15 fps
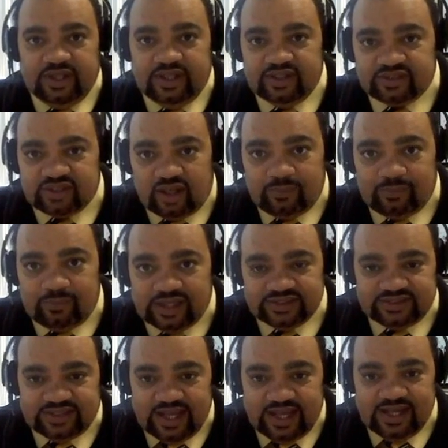Here's all my
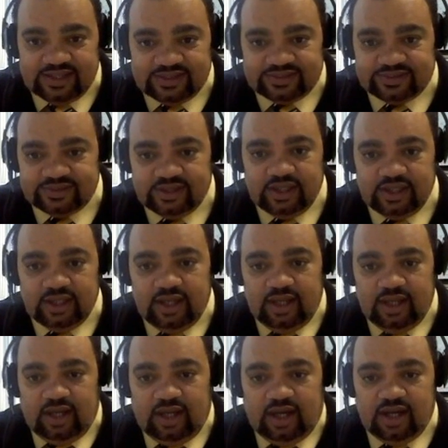stats
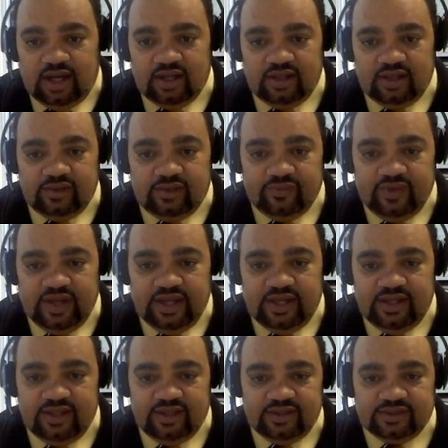
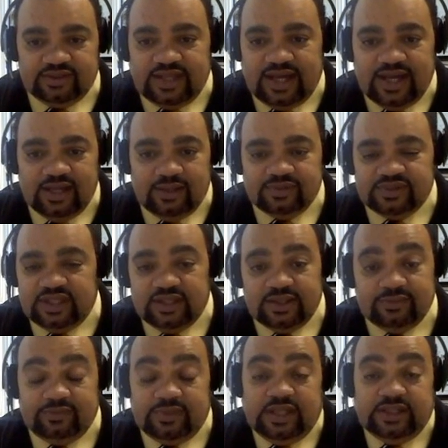and times
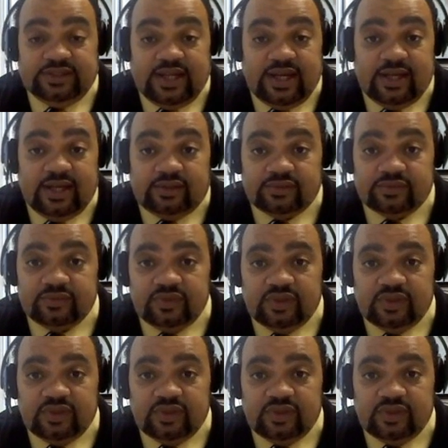that I dialed.